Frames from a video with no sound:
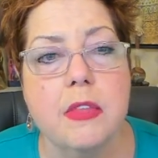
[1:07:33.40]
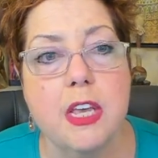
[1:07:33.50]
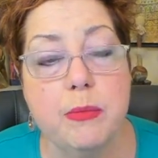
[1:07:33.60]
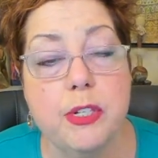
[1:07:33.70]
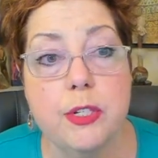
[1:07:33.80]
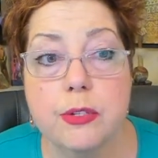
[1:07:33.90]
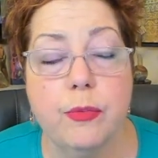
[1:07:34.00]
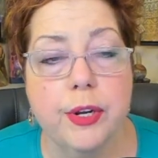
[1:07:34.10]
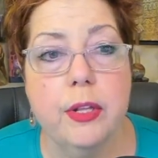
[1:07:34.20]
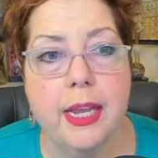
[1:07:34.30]
images of
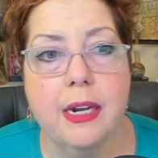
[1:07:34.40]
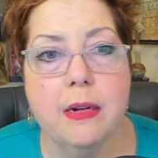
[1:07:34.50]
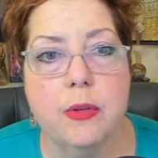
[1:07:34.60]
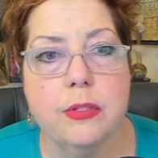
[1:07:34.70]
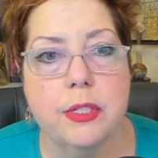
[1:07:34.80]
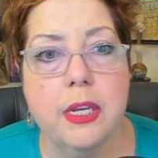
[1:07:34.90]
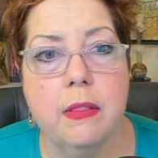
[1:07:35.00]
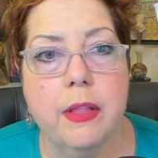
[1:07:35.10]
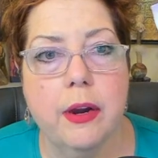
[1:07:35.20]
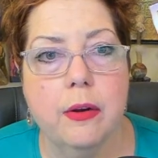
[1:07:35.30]
real animals
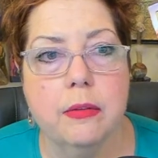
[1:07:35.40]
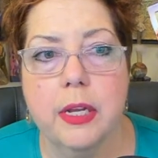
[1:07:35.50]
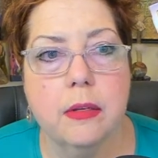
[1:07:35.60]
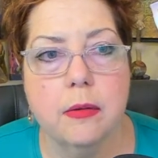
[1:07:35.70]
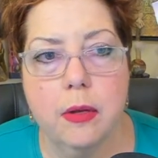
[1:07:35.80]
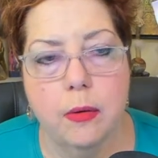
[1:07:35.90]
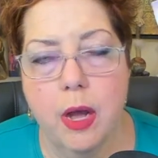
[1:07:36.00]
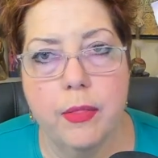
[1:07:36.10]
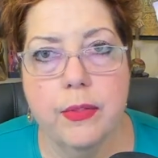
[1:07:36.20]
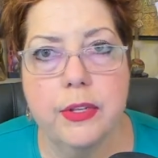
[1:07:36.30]
in there. Like,
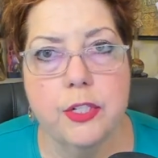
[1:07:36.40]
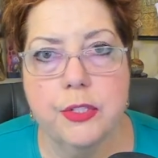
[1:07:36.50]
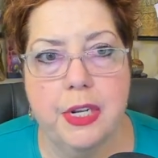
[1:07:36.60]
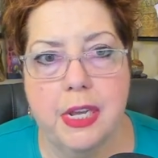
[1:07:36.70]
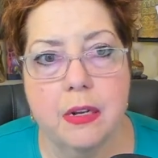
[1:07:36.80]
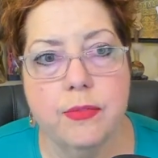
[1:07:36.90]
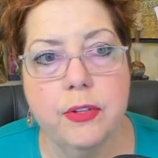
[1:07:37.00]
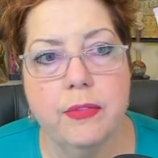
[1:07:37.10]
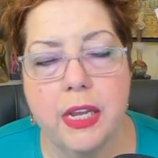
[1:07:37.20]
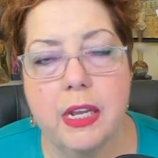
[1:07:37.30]
other than just a
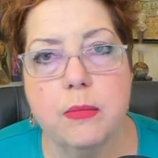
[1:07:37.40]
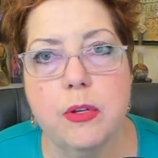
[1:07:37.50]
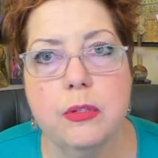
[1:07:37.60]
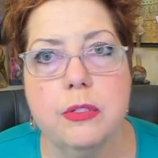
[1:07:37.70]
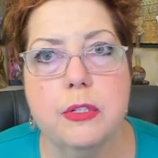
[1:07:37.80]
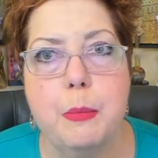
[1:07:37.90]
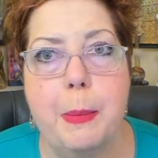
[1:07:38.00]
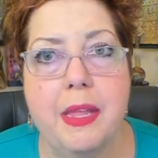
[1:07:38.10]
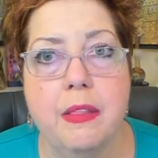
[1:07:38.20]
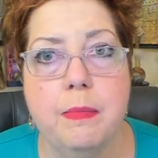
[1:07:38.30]
handful of animals
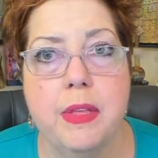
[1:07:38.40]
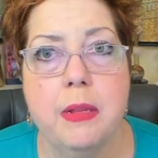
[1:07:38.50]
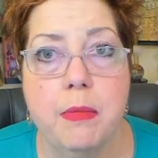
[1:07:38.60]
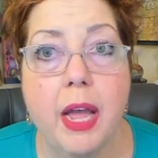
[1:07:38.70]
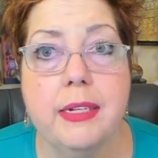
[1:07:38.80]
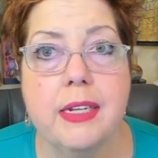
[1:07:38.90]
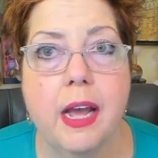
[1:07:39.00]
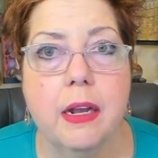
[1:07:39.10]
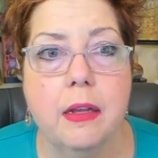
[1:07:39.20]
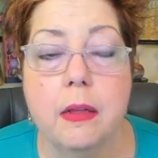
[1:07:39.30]
in my
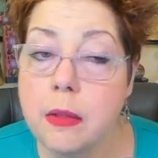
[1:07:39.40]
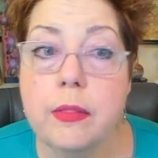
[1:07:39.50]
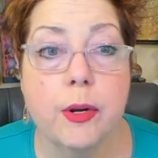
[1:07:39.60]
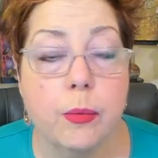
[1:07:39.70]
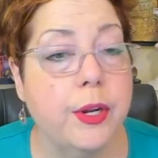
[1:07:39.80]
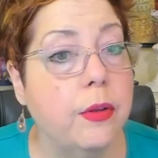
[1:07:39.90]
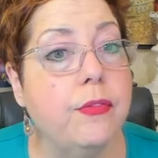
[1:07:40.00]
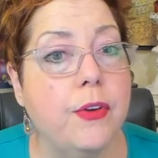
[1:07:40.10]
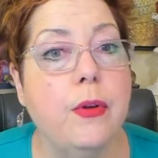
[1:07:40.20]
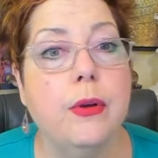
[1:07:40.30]
deck, they're real
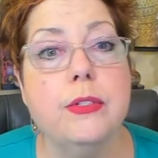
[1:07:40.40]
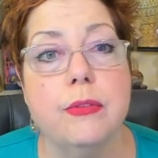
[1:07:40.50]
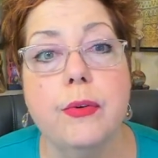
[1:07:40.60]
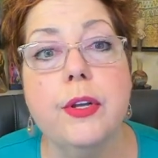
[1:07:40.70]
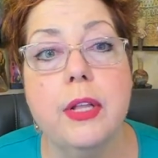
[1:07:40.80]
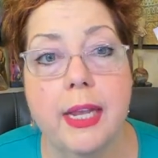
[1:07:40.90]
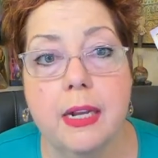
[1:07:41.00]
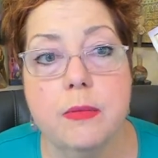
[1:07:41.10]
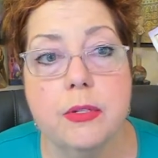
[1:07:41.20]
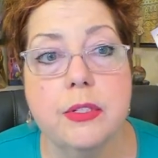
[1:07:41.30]
photos of real
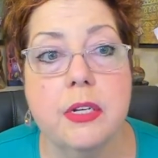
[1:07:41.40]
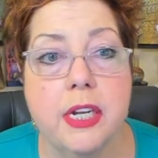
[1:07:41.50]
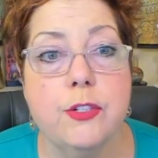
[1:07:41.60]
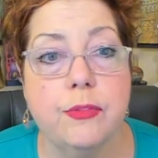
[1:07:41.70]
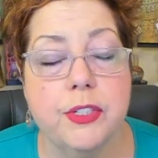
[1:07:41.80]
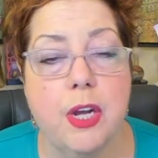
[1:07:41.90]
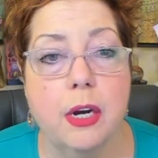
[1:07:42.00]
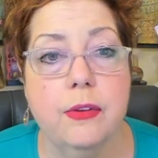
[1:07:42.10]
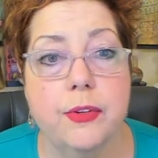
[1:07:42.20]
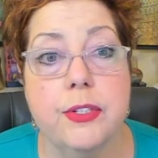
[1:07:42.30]
animals that nature
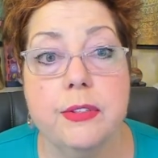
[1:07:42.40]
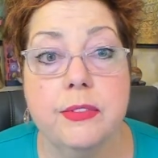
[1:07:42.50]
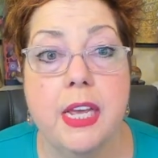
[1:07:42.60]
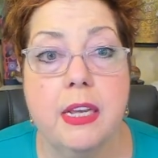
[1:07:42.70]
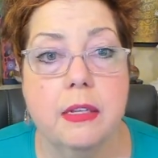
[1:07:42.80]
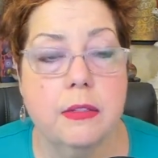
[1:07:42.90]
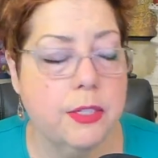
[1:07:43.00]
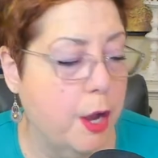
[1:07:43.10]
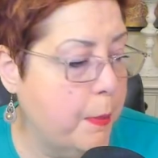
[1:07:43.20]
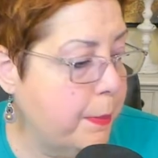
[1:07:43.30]
photographers have taken.
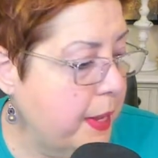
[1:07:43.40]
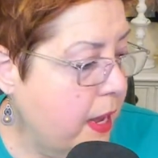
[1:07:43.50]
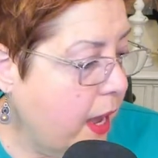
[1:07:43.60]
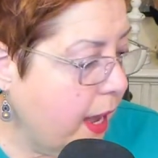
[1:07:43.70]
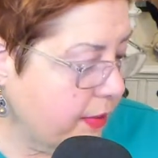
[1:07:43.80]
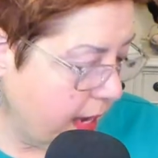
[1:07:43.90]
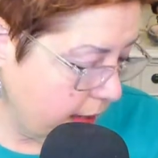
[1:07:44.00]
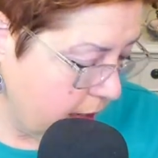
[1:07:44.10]
So I've got a